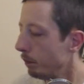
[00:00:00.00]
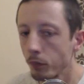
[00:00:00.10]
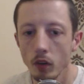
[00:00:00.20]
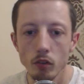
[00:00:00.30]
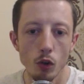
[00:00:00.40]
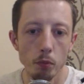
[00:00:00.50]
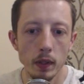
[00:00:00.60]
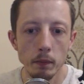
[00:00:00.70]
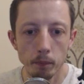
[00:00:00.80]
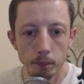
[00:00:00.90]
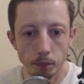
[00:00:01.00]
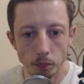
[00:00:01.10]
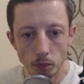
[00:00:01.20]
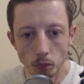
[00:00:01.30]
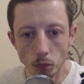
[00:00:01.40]
Excuse me.
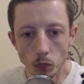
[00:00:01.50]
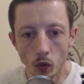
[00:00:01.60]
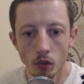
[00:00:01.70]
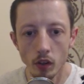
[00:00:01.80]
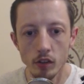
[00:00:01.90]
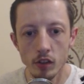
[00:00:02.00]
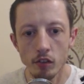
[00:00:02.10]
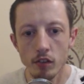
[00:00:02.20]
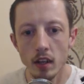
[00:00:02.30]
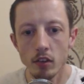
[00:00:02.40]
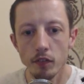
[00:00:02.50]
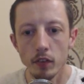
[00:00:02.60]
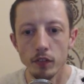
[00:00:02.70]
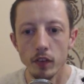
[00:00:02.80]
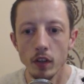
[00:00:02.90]
So you change the interval
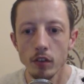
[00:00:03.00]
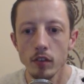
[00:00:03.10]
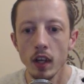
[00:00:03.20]
first,